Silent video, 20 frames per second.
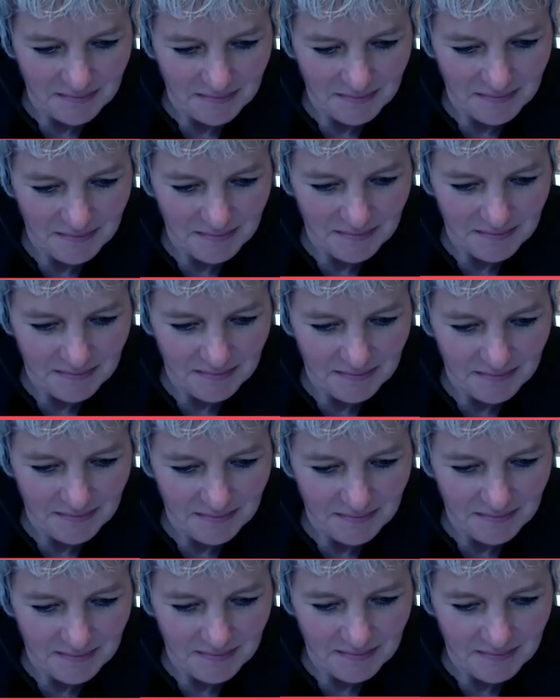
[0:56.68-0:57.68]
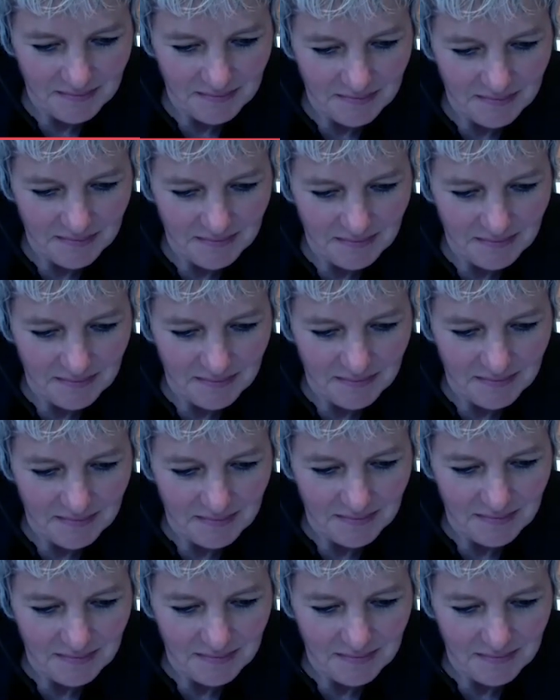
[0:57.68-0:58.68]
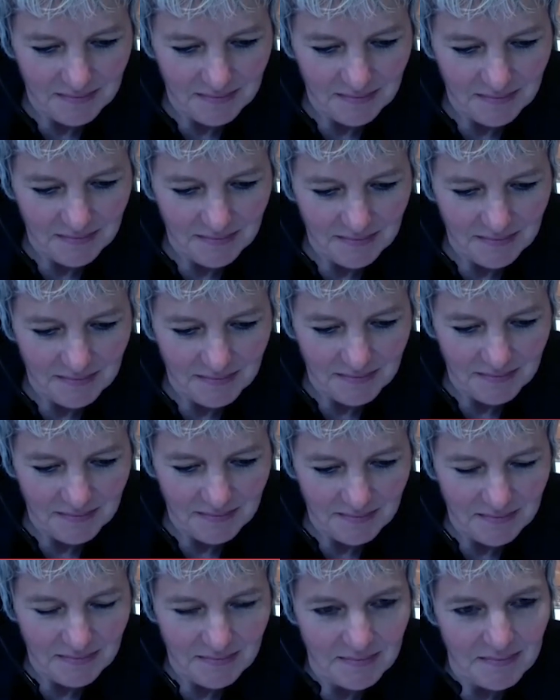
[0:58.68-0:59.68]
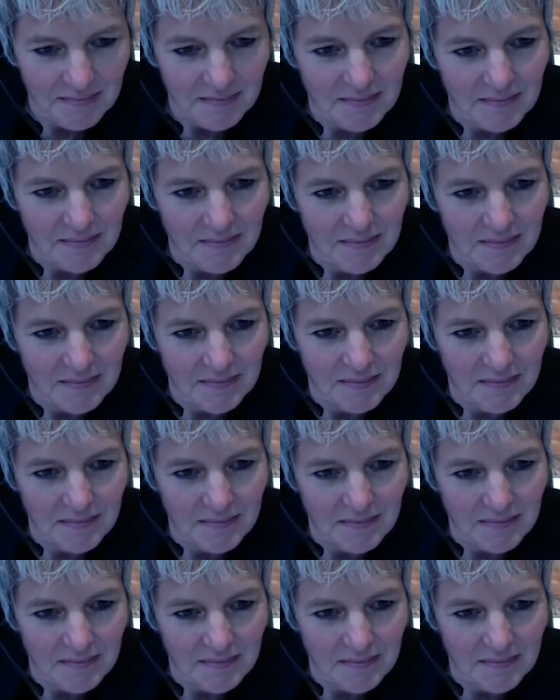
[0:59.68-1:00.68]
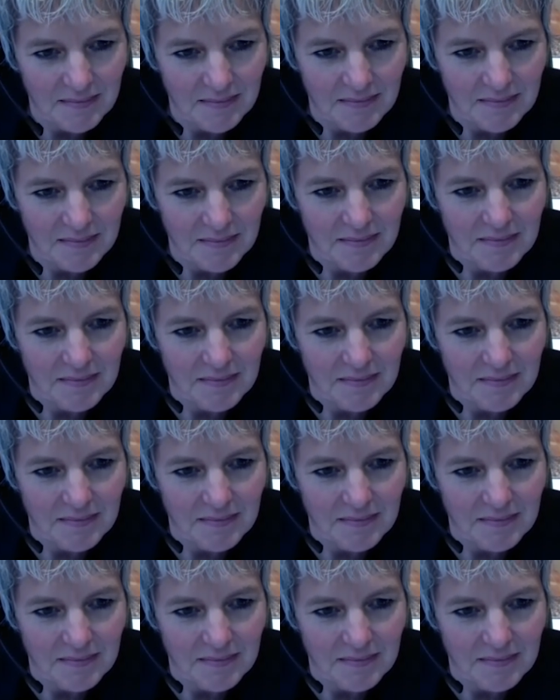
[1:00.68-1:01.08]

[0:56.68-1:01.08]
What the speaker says: [no speech]